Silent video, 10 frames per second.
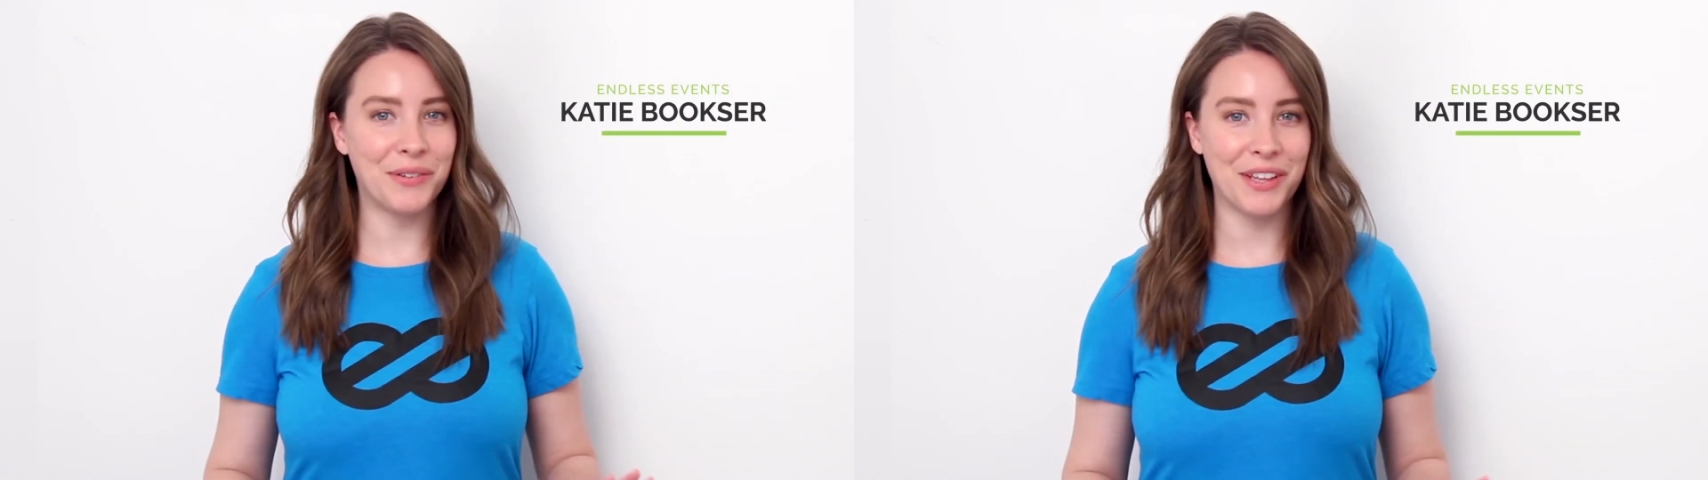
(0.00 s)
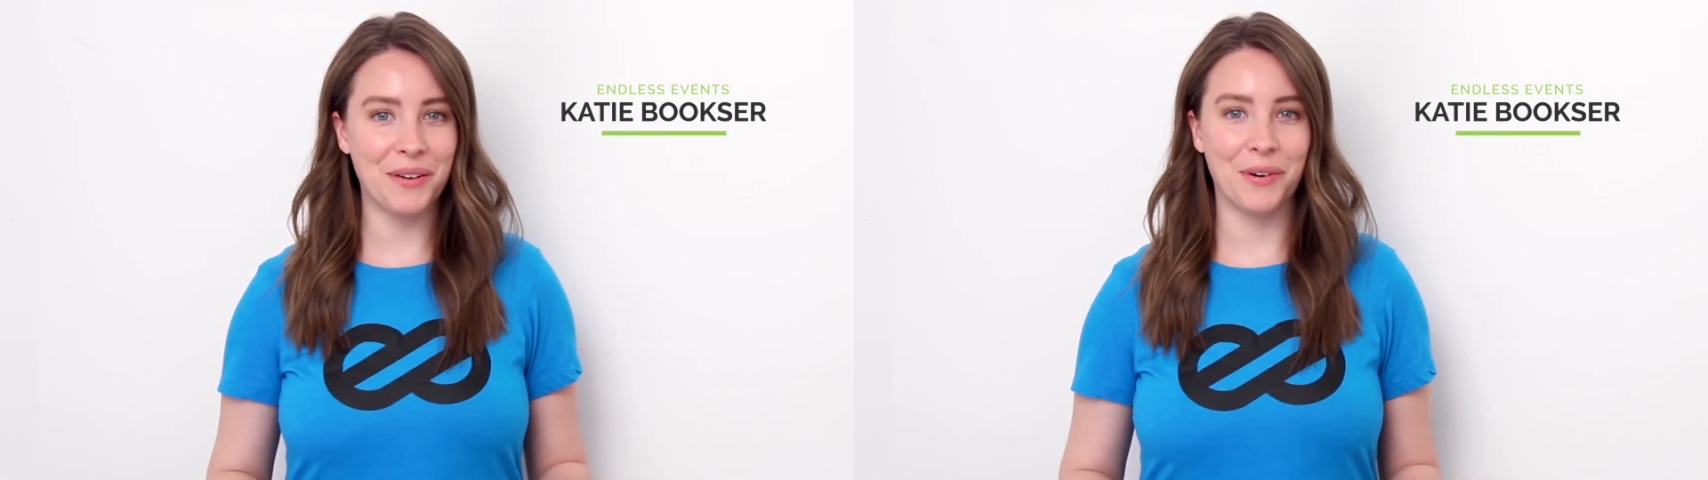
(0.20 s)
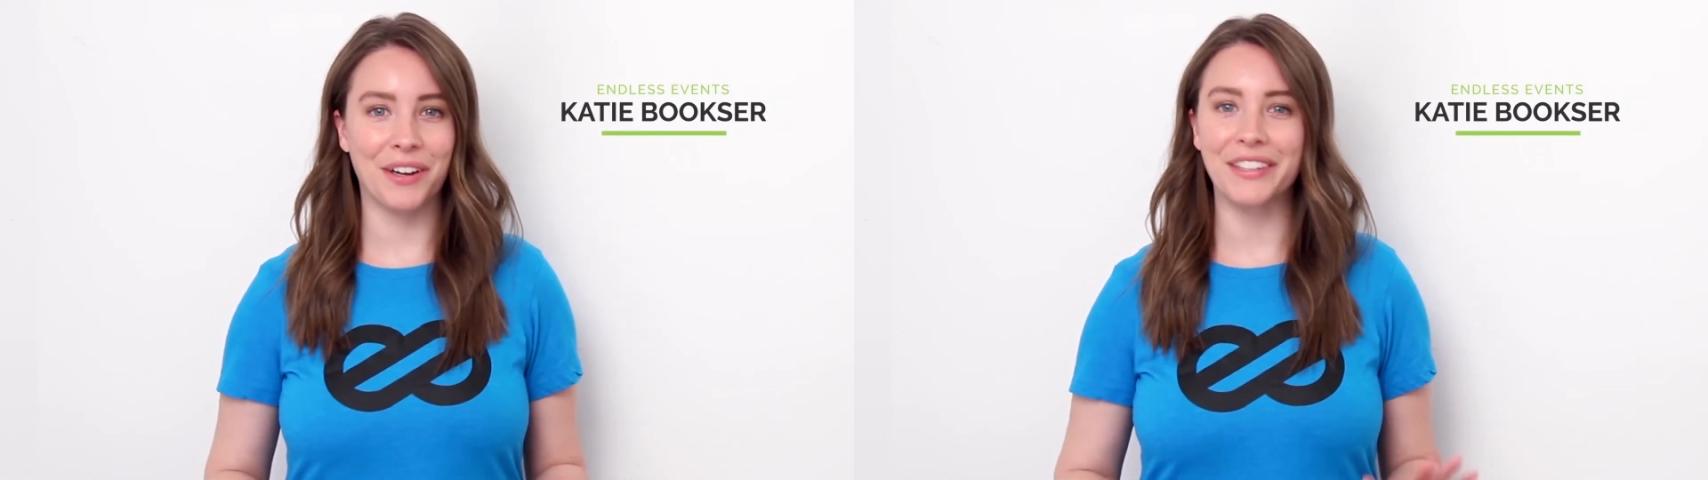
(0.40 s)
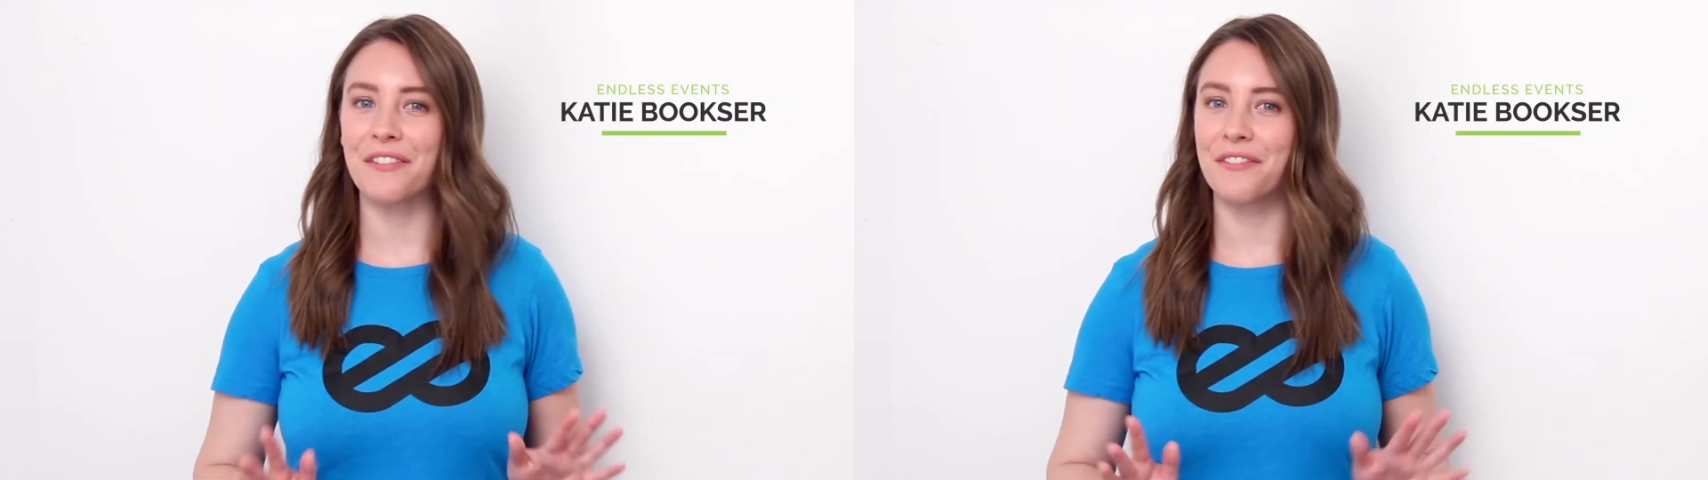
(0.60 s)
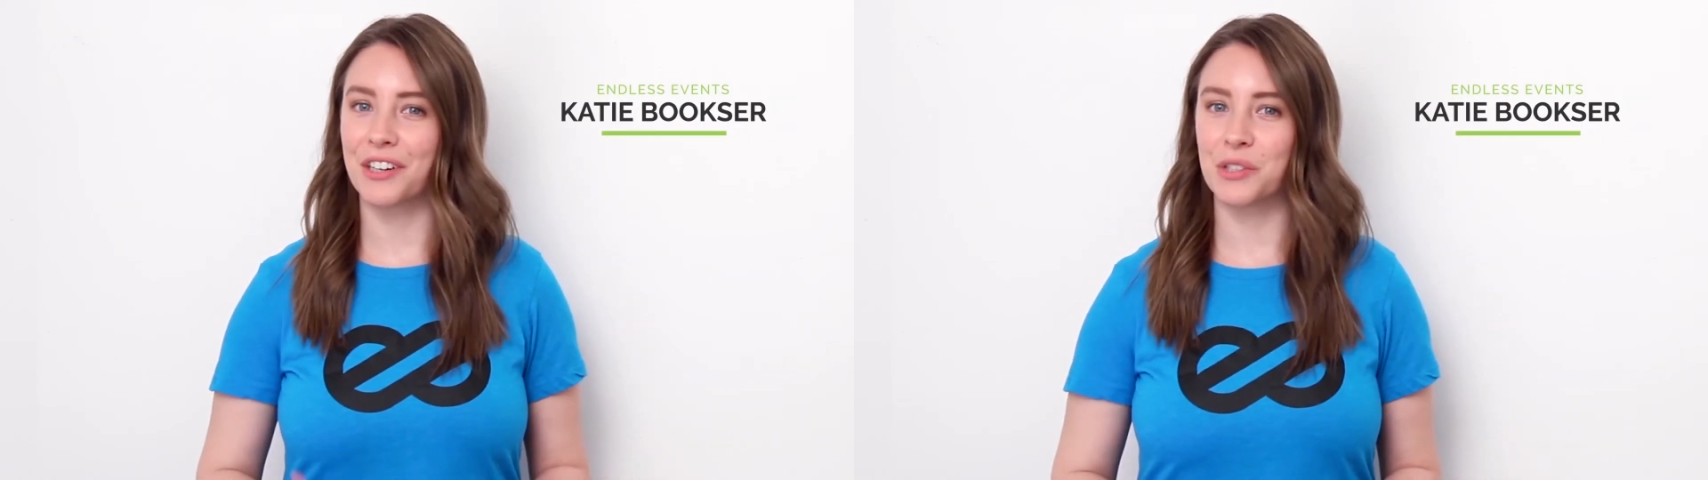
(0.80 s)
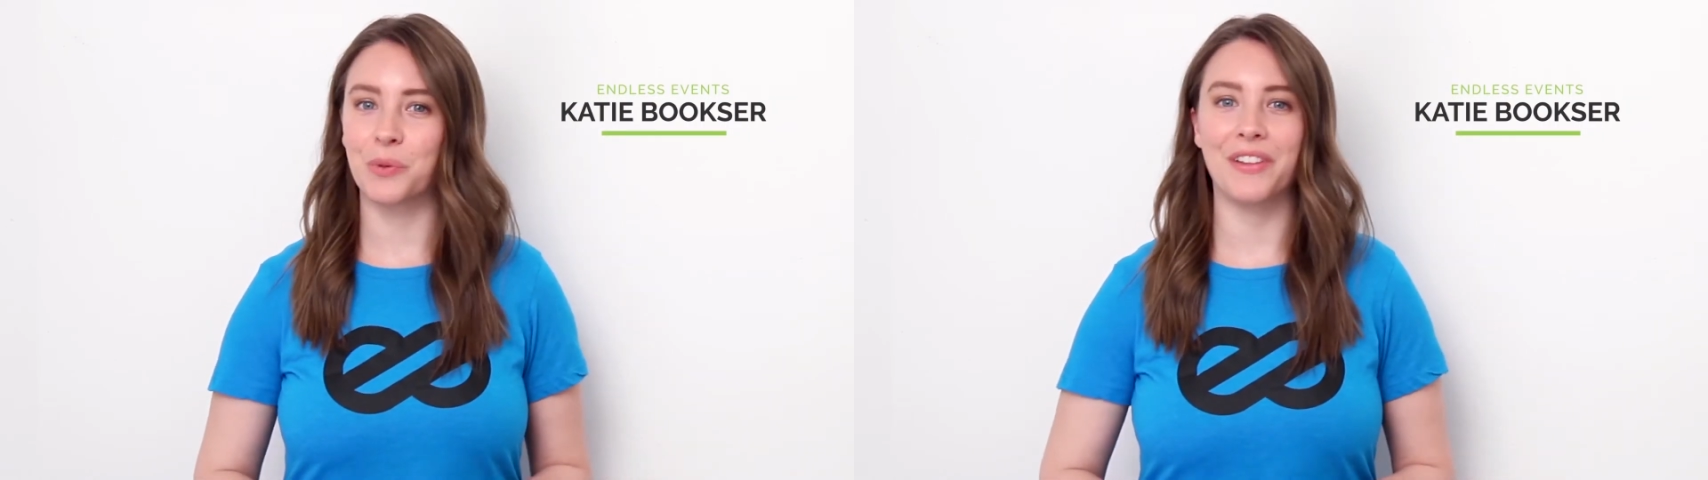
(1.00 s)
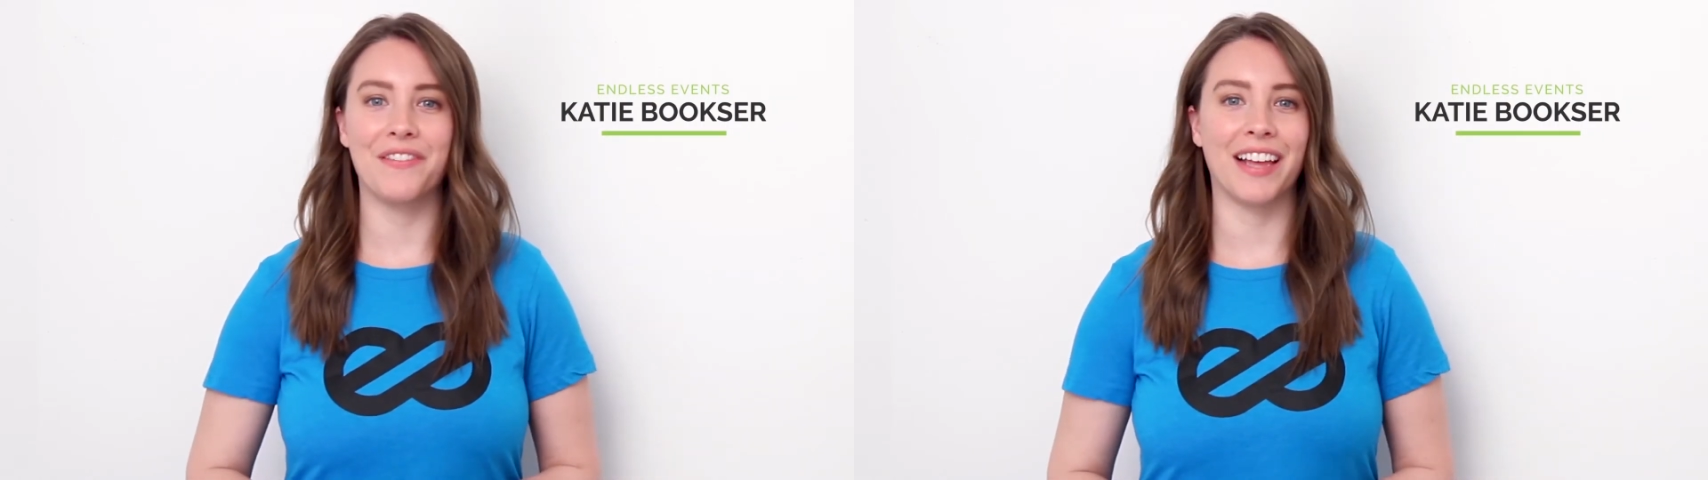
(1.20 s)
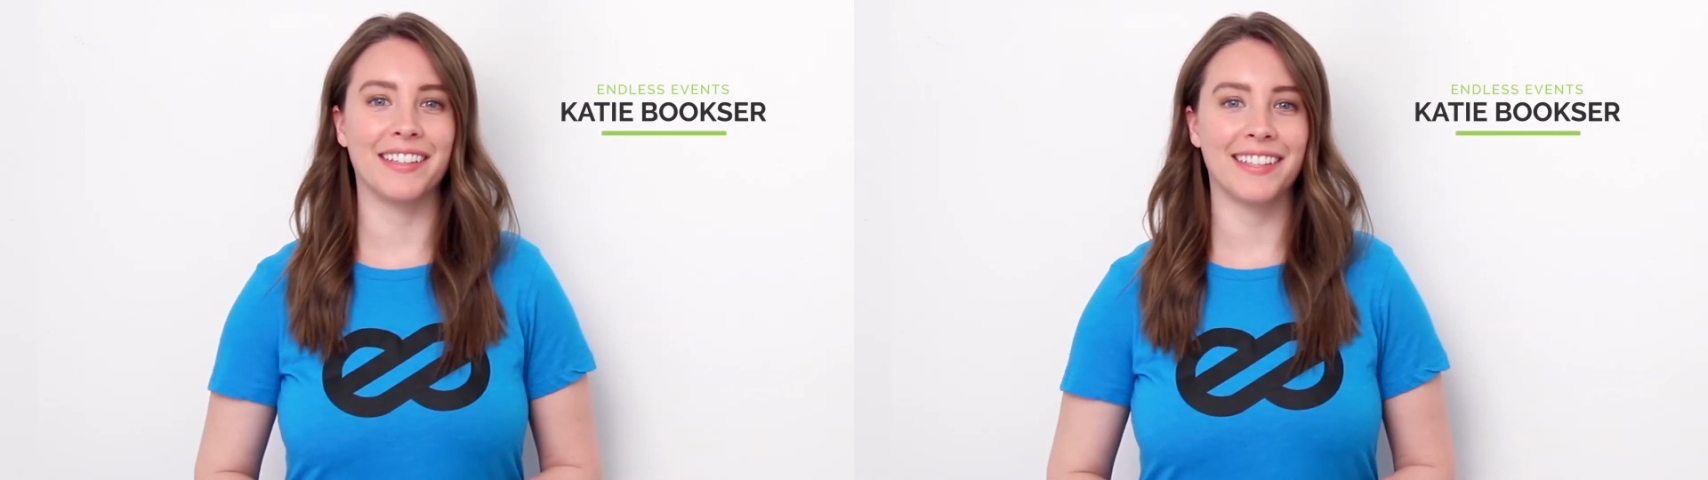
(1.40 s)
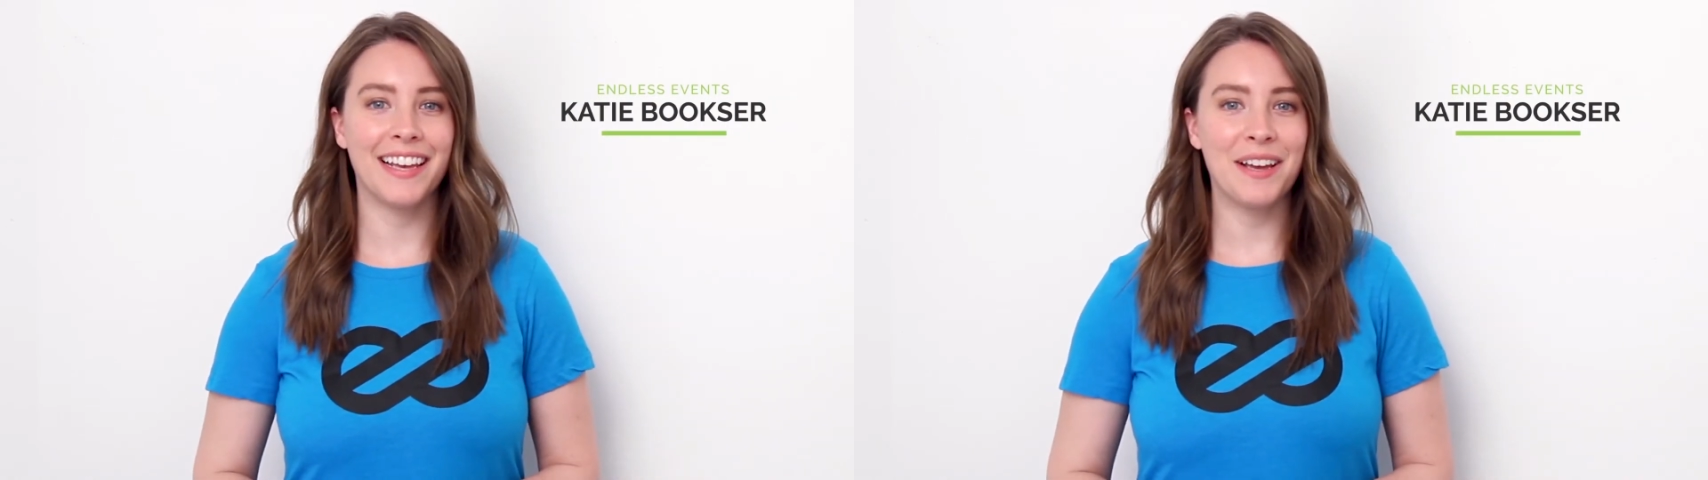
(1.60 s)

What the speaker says: to the world of virtual events,